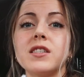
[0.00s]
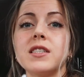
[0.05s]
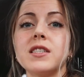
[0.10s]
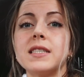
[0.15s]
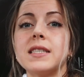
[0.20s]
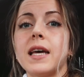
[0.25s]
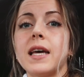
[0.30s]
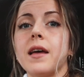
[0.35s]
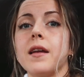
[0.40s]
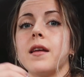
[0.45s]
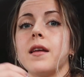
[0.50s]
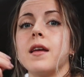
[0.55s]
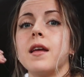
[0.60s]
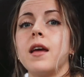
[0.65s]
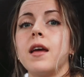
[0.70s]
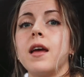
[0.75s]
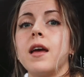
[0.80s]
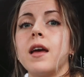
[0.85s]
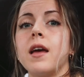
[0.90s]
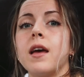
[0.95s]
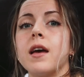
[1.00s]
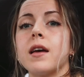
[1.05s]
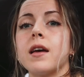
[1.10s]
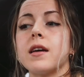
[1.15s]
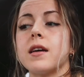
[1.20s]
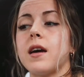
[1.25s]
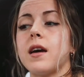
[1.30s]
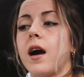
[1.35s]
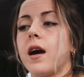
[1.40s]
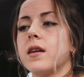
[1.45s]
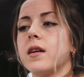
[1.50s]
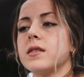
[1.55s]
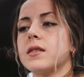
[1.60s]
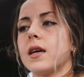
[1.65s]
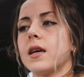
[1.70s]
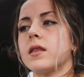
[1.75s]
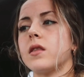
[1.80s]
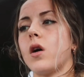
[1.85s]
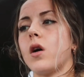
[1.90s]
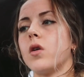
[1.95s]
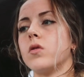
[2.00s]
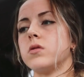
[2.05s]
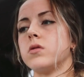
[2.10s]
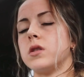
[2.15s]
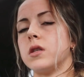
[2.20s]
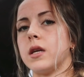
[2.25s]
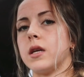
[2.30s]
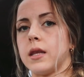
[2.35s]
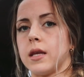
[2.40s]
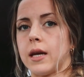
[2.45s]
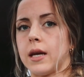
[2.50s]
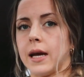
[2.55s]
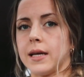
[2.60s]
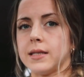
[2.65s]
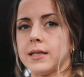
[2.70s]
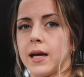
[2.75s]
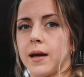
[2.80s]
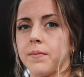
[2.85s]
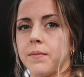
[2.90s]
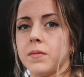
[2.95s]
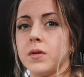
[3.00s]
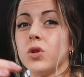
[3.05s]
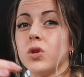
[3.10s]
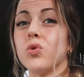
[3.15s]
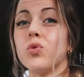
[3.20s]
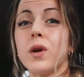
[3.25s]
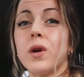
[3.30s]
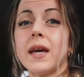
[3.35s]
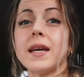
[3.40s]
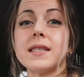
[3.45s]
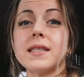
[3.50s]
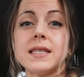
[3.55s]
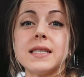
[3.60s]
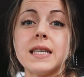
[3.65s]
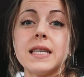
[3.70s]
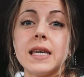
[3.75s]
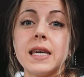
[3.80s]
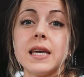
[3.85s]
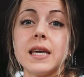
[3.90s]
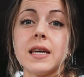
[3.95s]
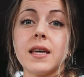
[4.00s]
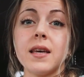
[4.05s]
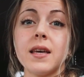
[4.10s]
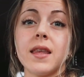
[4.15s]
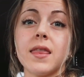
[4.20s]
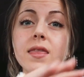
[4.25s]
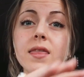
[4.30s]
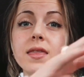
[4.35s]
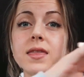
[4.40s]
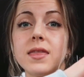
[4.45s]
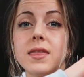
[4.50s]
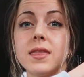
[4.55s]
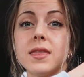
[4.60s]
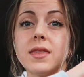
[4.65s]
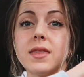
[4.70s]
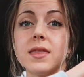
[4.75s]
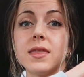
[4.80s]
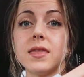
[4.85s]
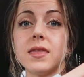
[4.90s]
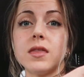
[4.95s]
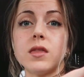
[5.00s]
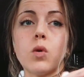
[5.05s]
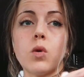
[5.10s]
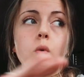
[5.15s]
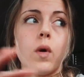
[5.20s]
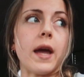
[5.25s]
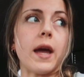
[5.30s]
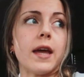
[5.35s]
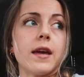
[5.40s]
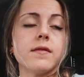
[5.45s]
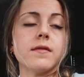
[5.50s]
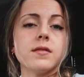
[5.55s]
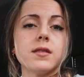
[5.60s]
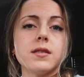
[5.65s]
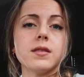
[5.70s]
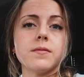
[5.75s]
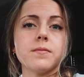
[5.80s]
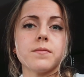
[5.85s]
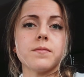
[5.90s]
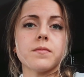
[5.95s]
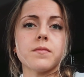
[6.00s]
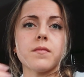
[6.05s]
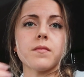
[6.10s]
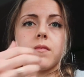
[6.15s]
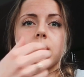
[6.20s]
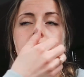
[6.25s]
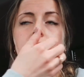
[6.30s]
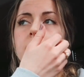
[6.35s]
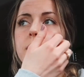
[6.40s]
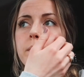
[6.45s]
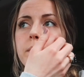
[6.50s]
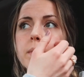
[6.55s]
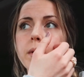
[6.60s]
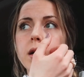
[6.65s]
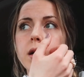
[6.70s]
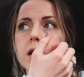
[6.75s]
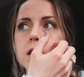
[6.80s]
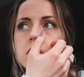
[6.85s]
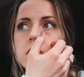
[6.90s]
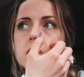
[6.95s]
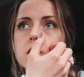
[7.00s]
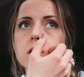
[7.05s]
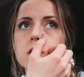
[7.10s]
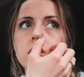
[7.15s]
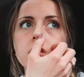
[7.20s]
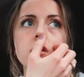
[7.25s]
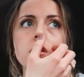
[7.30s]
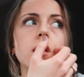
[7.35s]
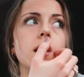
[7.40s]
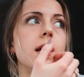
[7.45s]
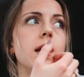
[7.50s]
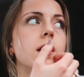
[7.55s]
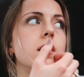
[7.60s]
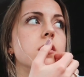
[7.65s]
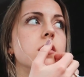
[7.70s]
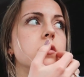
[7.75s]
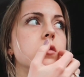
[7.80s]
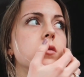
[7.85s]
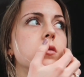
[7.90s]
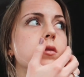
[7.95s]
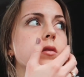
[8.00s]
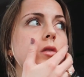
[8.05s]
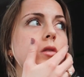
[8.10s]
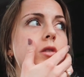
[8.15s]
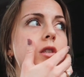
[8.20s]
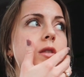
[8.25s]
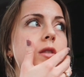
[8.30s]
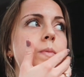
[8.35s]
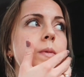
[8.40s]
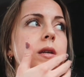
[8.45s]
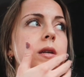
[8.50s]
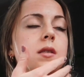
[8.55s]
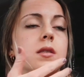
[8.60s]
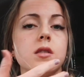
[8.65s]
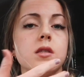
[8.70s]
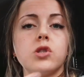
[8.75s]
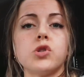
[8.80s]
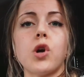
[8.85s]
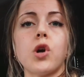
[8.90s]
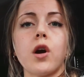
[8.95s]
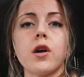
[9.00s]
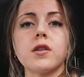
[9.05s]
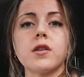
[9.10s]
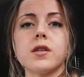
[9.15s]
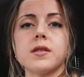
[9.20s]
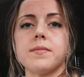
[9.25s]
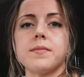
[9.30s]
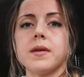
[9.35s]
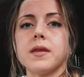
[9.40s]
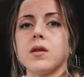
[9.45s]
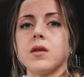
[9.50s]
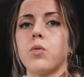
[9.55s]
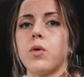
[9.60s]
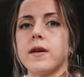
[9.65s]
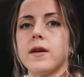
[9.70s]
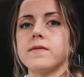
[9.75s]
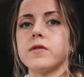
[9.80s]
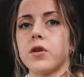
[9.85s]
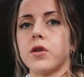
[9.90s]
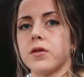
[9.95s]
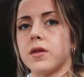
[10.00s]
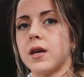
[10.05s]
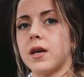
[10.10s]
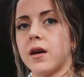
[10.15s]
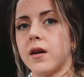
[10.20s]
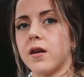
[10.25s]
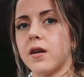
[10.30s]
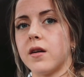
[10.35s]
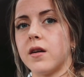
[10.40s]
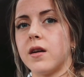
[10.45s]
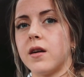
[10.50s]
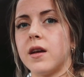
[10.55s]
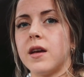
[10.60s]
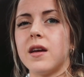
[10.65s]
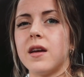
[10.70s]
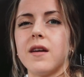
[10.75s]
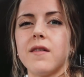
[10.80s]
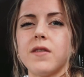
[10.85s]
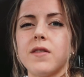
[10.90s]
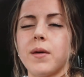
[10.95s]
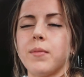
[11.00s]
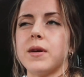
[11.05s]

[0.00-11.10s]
she said, God is like the ocean in the nighttime. You can't see the waves, but just because it's dark doesn't mean the waves aren't there, if that